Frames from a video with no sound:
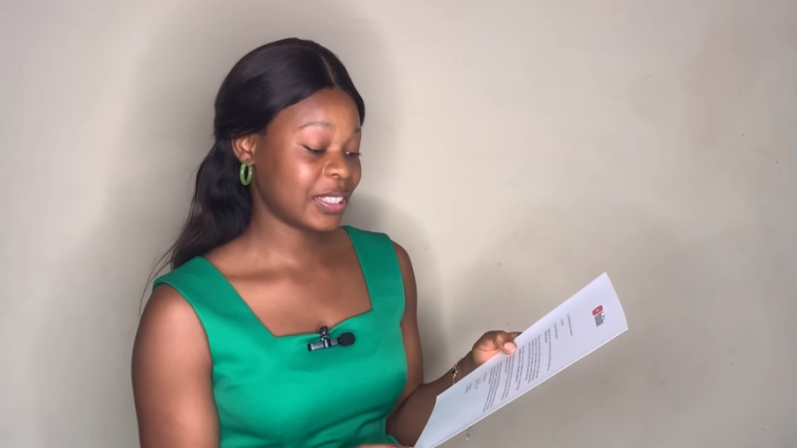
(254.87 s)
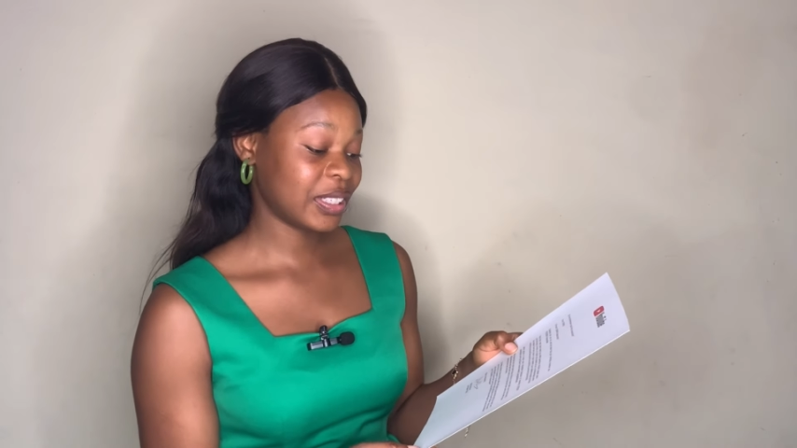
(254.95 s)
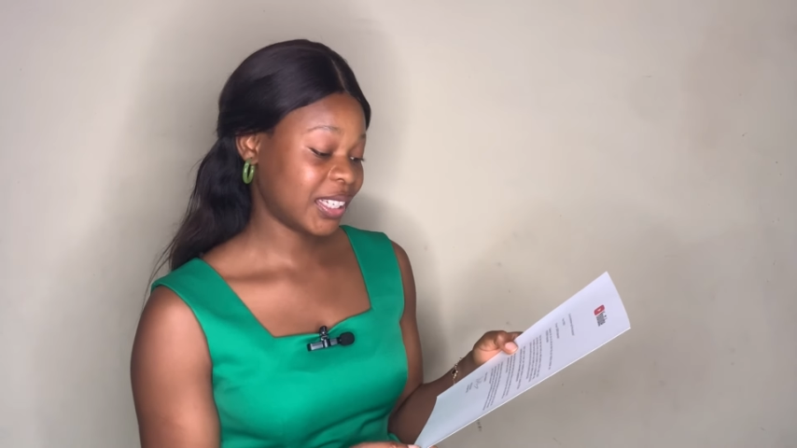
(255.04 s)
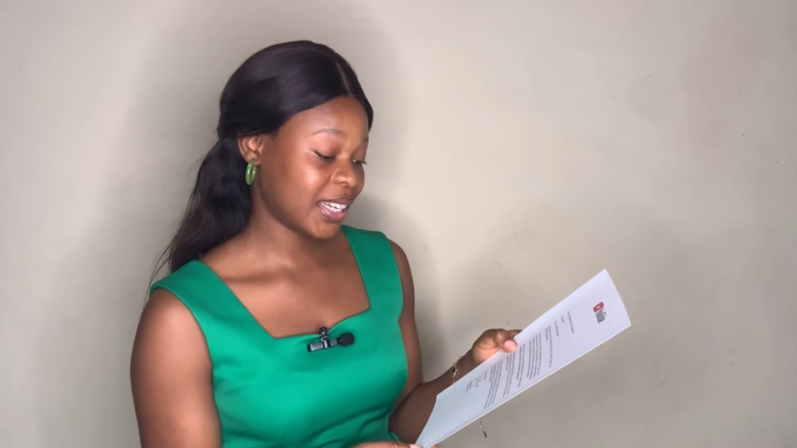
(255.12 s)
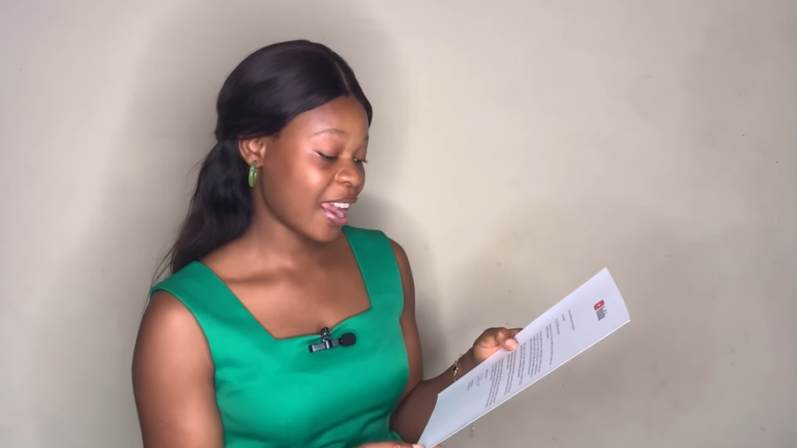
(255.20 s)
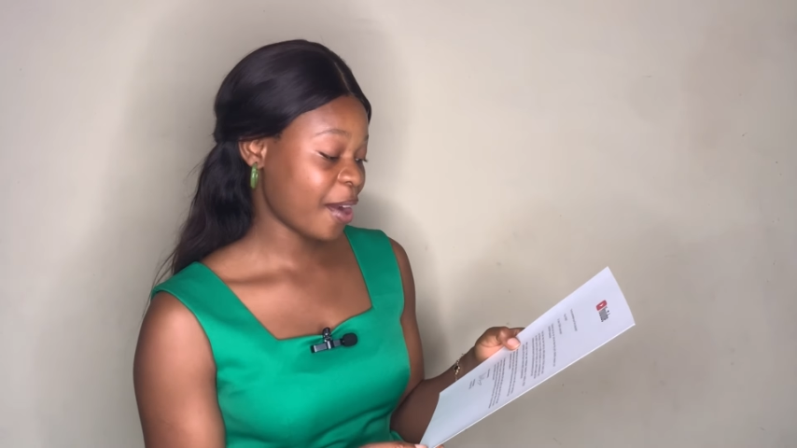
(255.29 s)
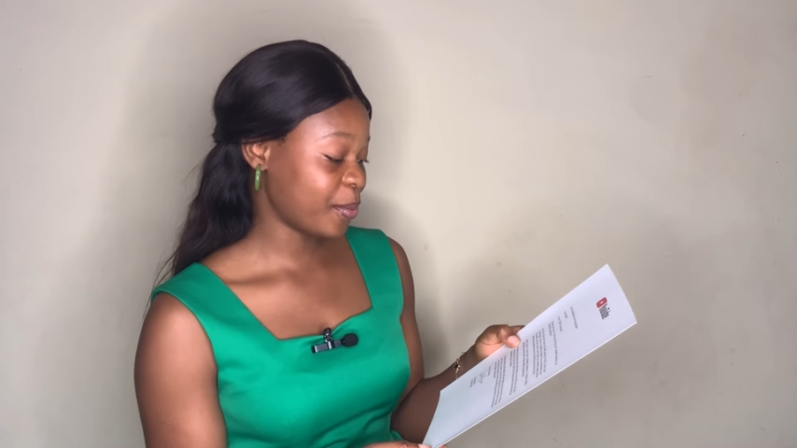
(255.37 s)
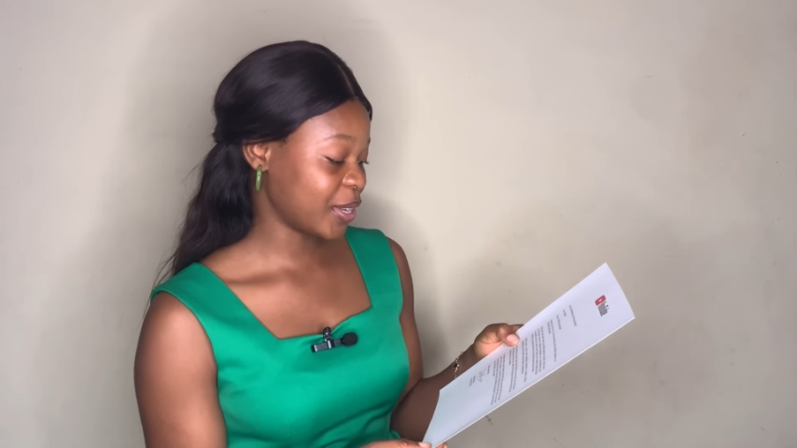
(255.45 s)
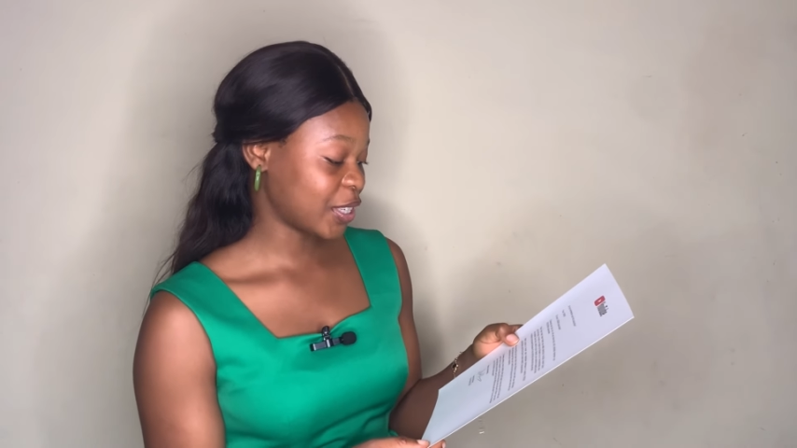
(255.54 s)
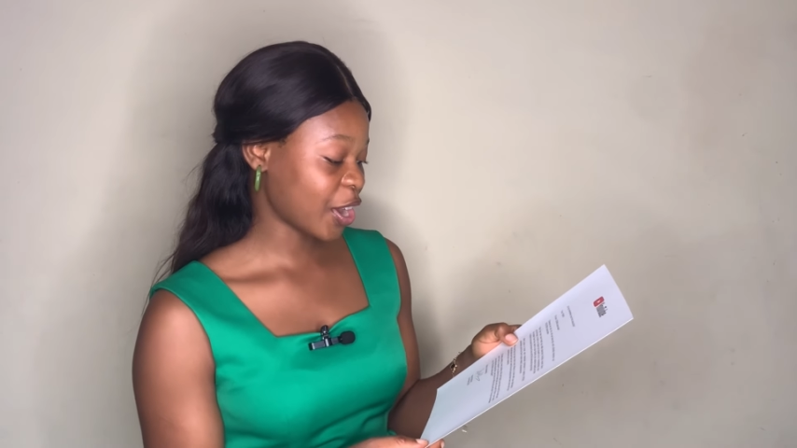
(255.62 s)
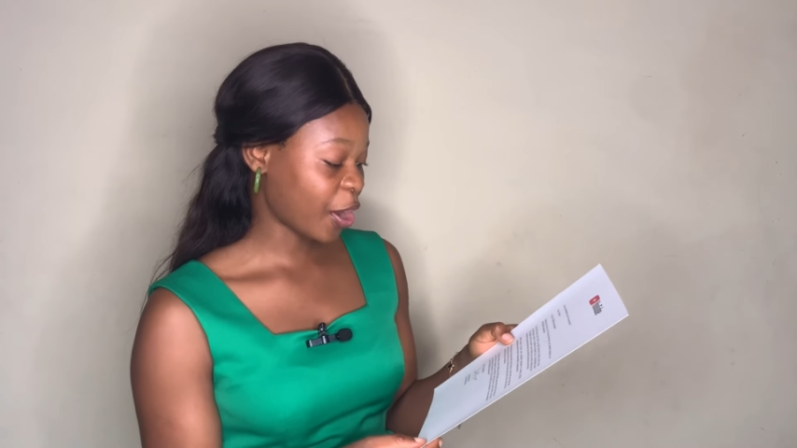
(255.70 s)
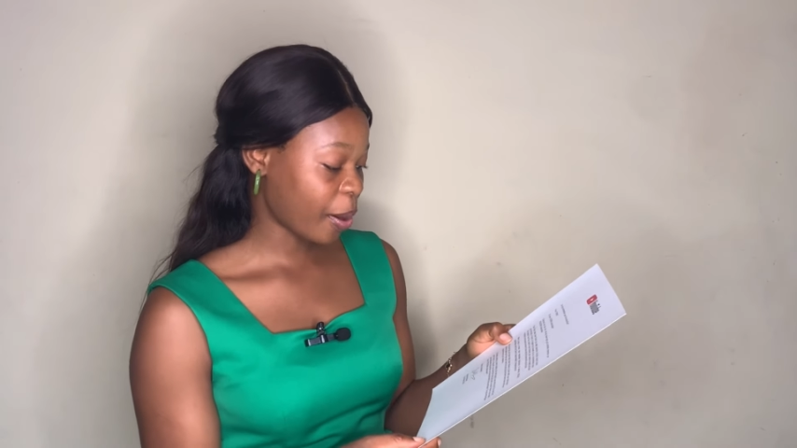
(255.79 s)
to share with
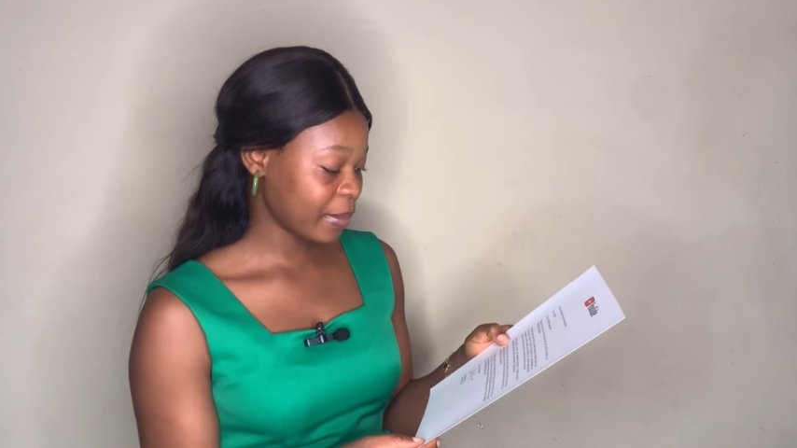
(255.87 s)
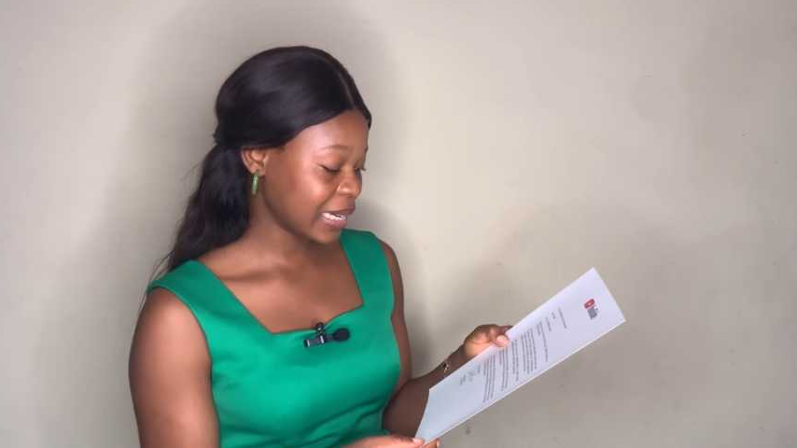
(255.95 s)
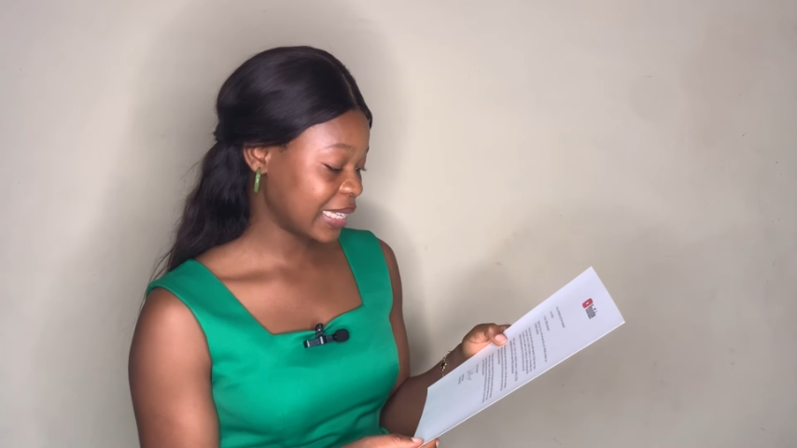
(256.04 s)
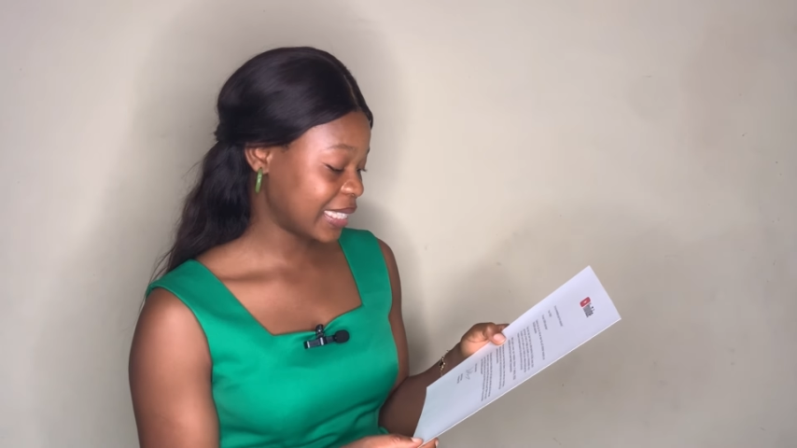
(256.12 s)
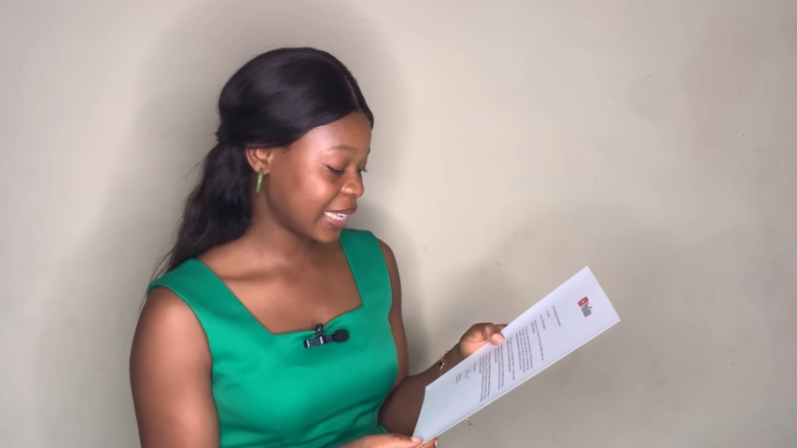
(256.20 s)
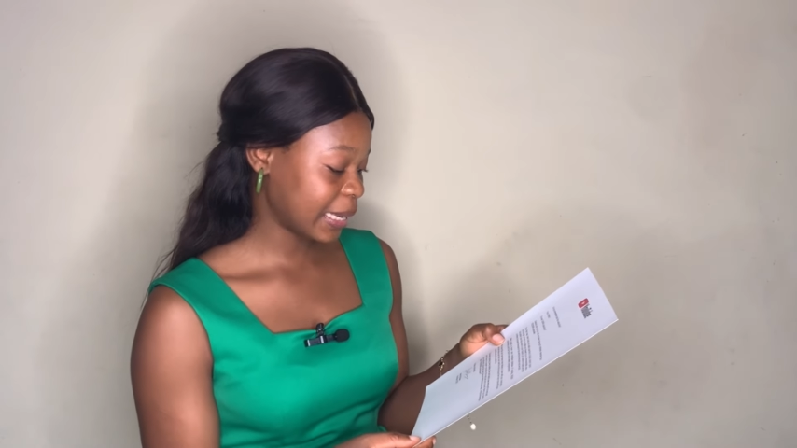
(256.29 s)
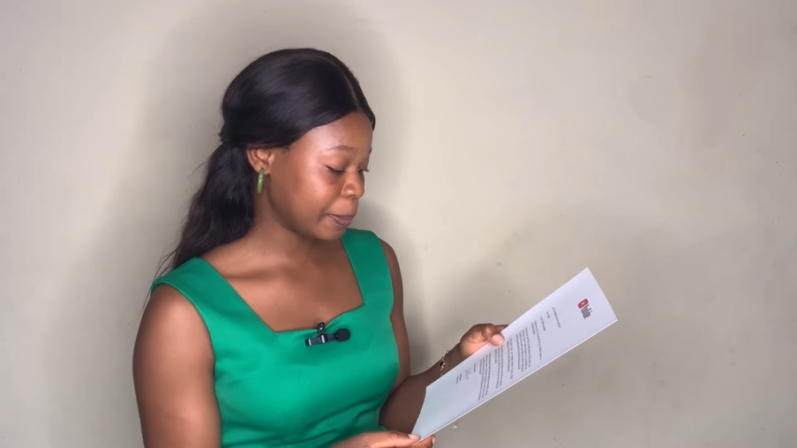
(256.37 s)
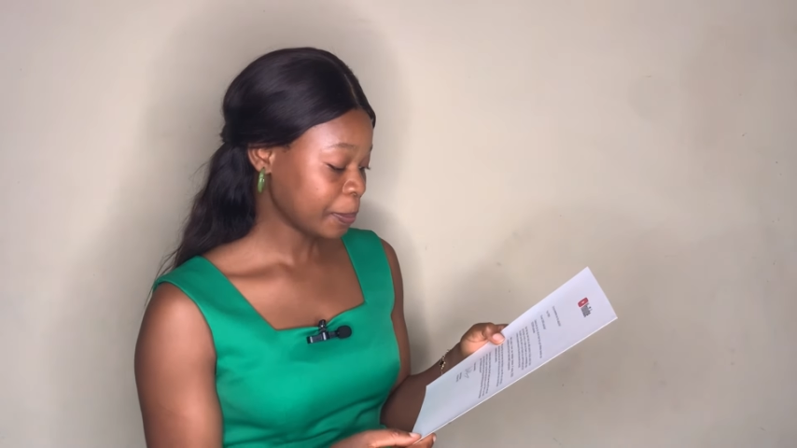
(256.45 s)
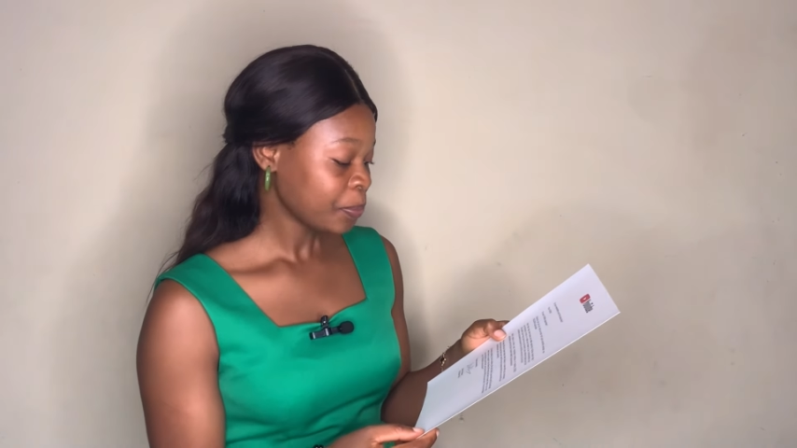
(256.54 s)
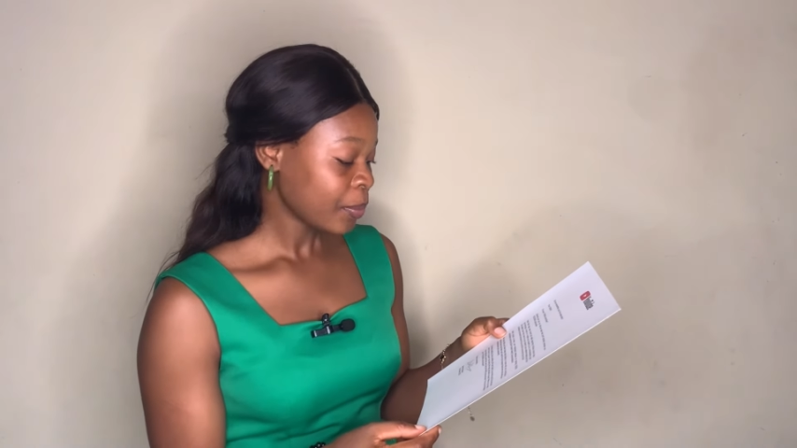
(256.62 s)
your community,